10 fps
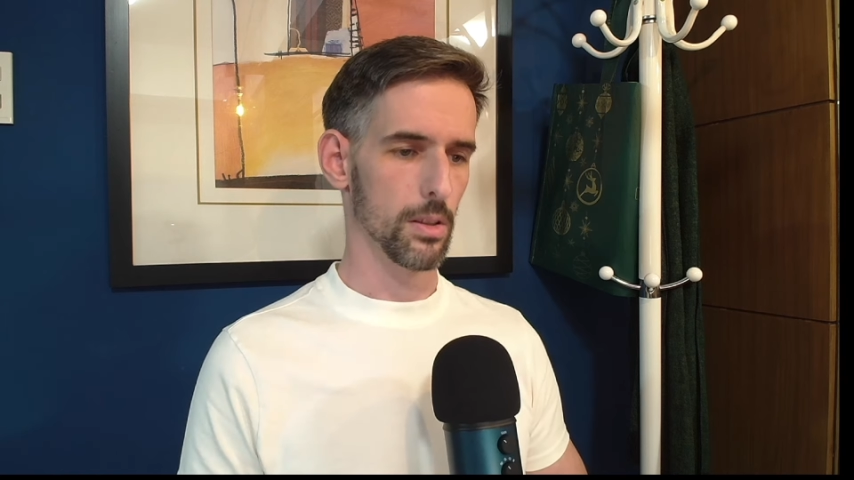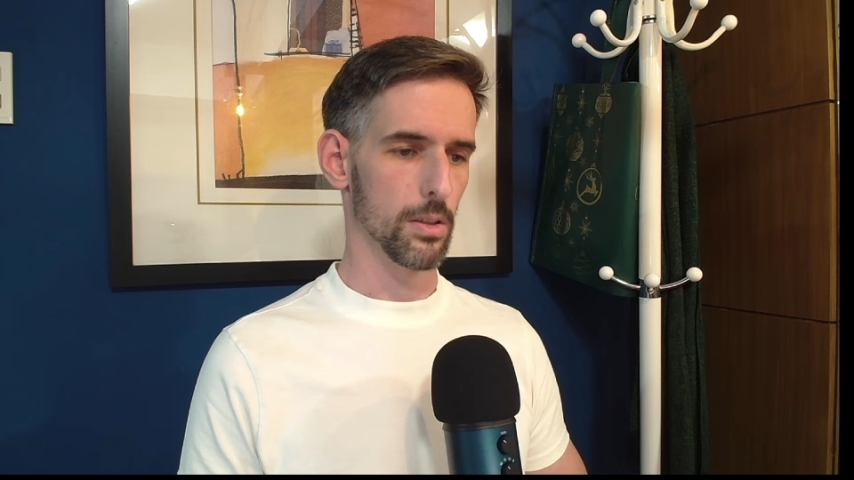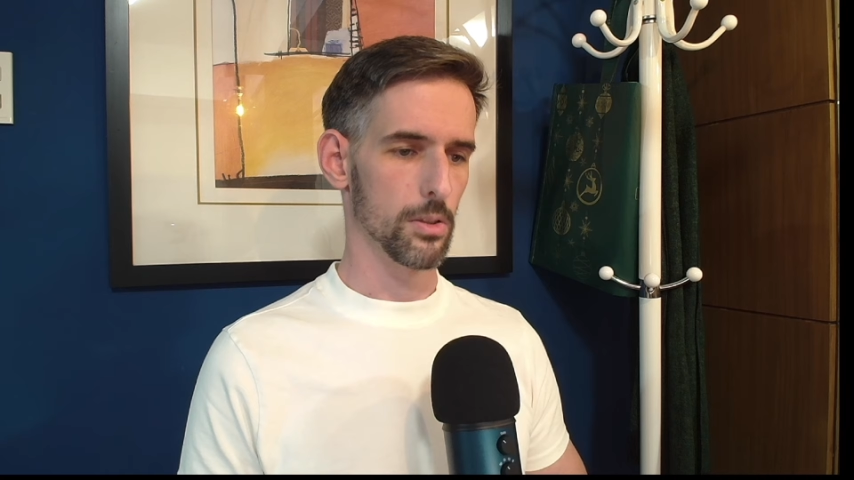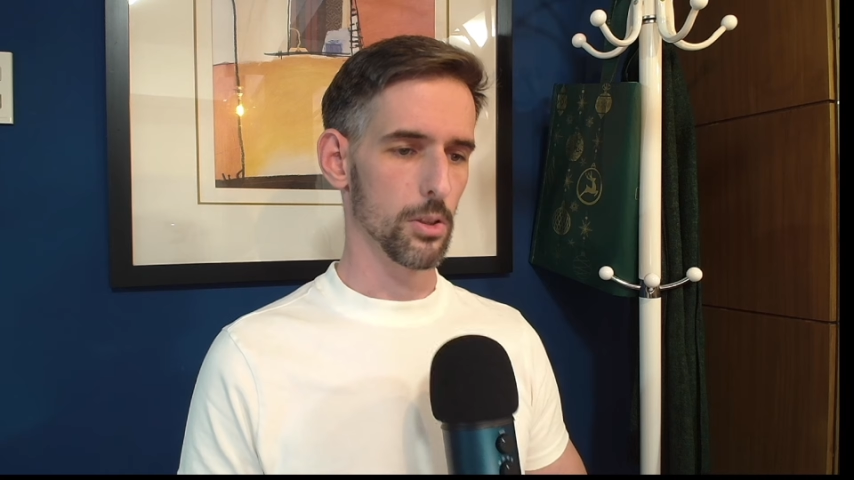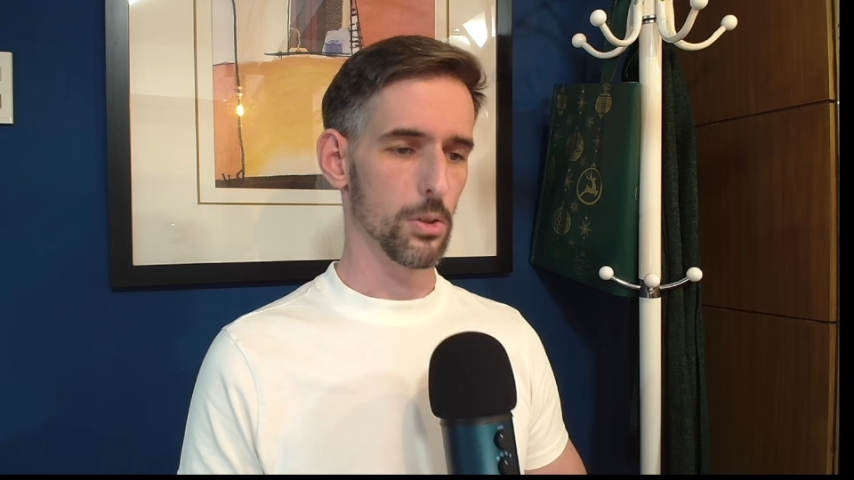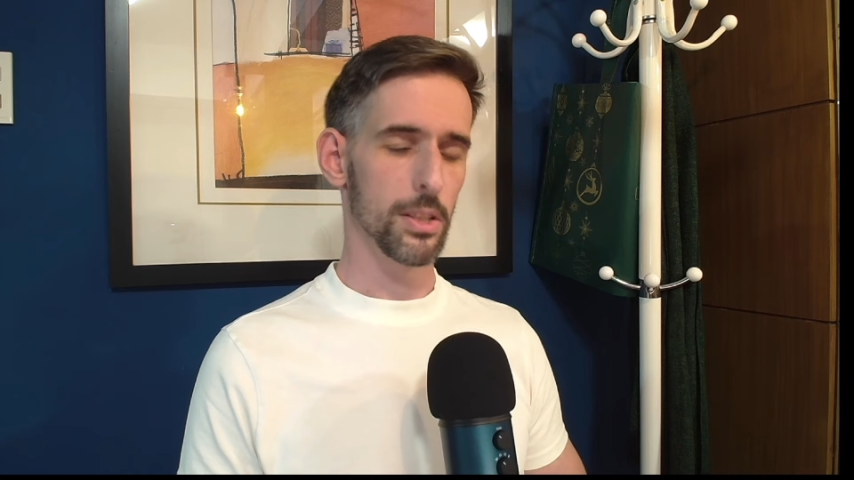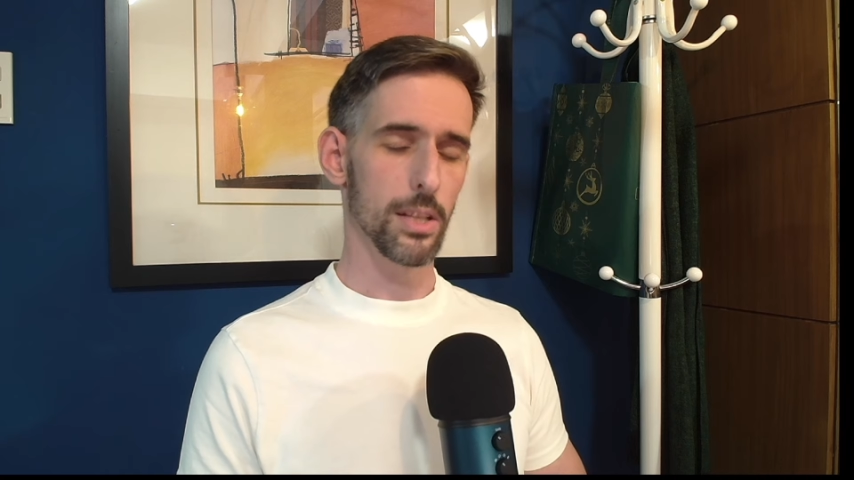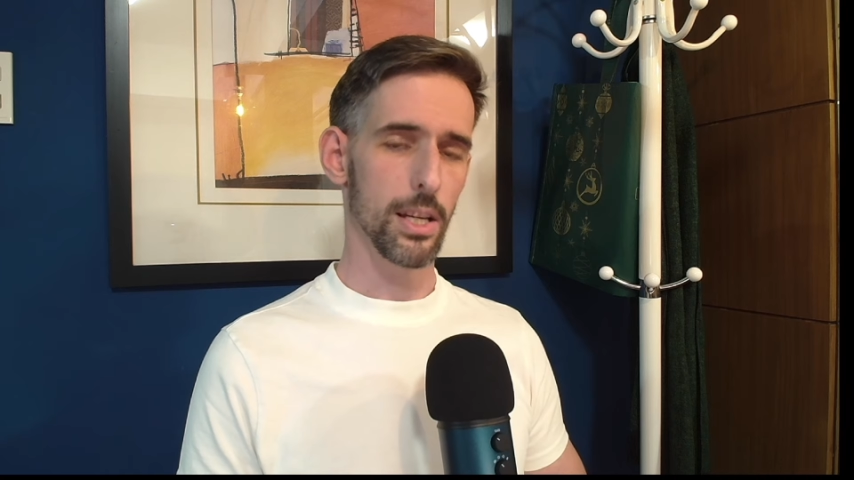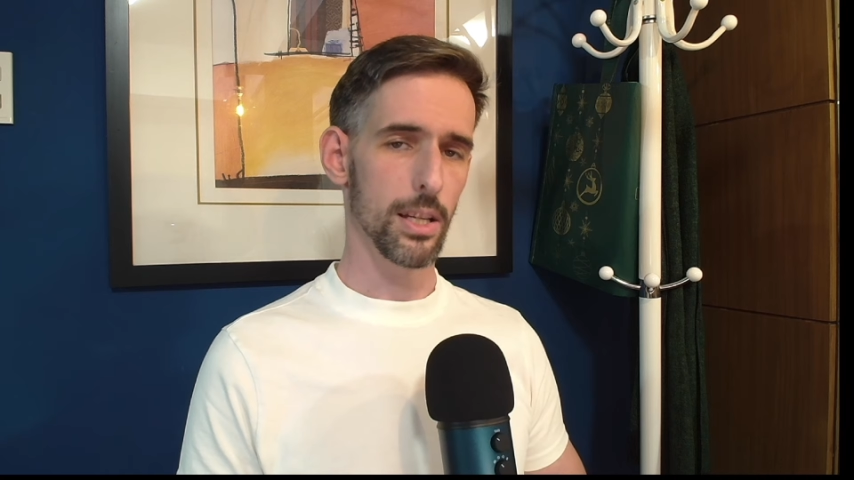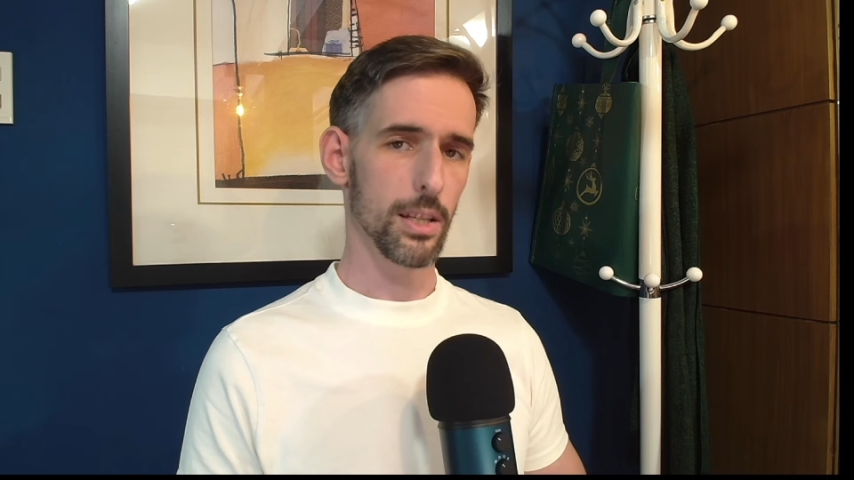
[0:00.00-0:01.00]
So you could
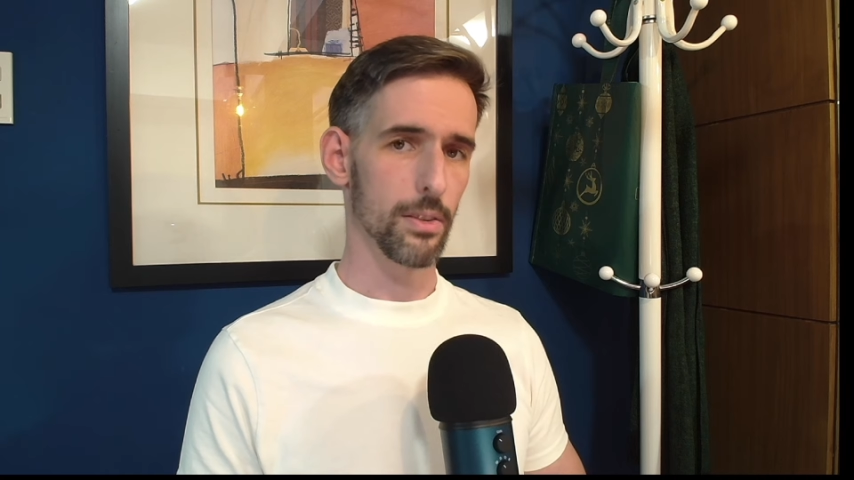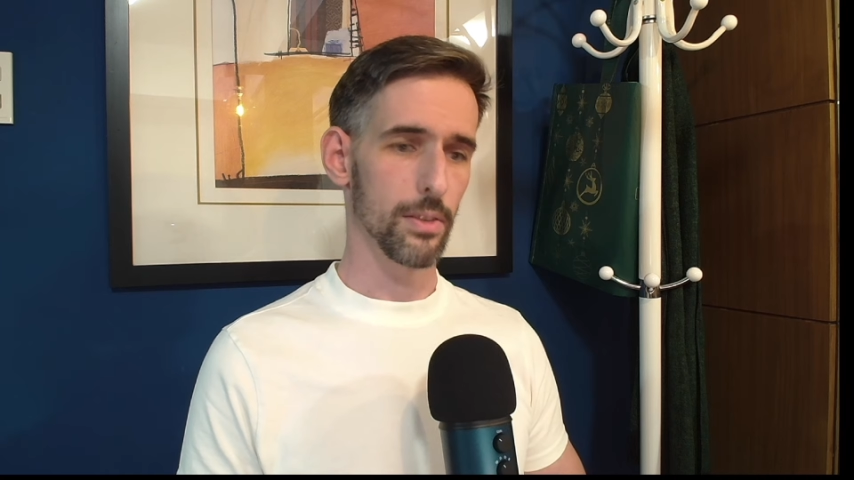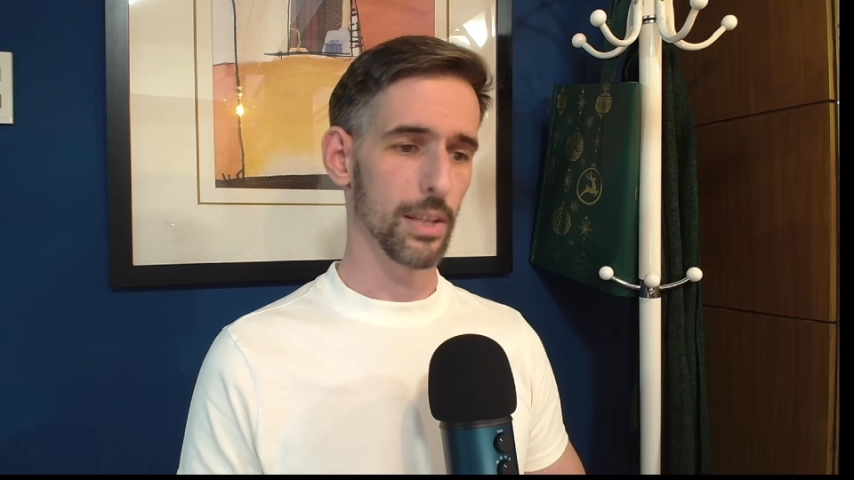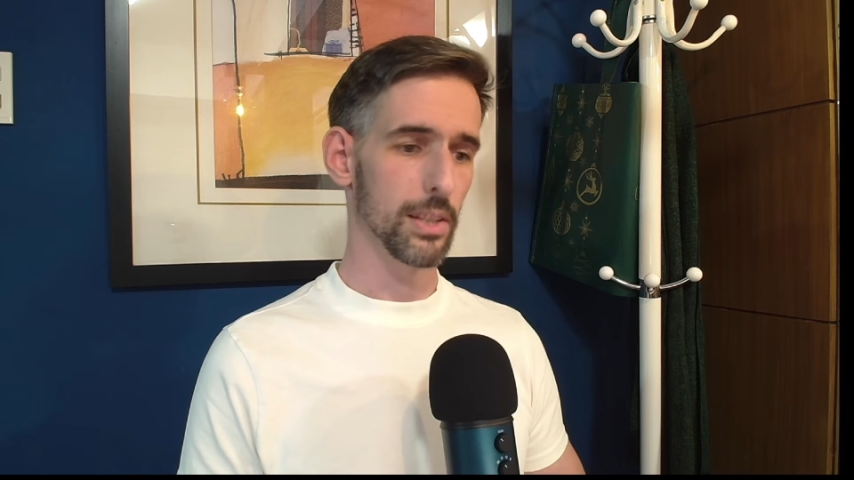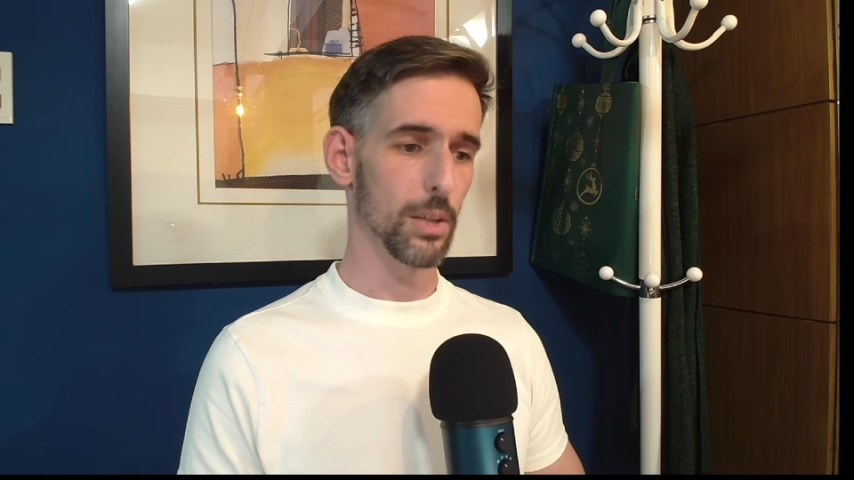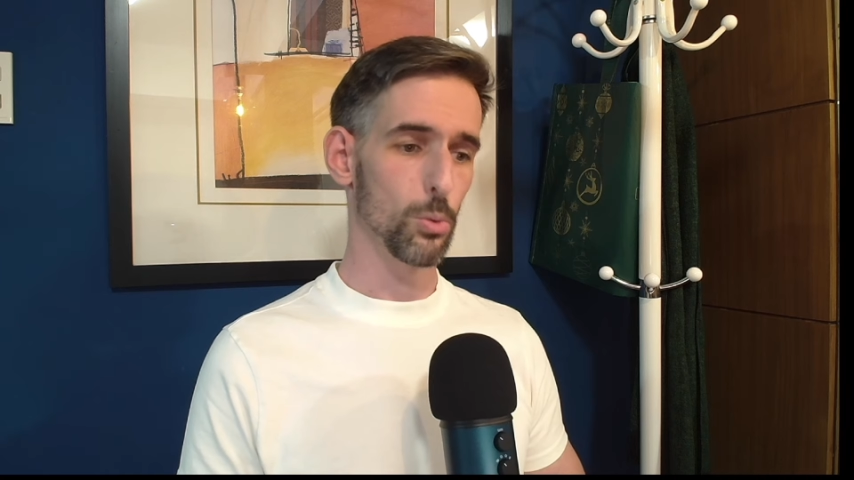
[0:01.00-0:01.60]
say that they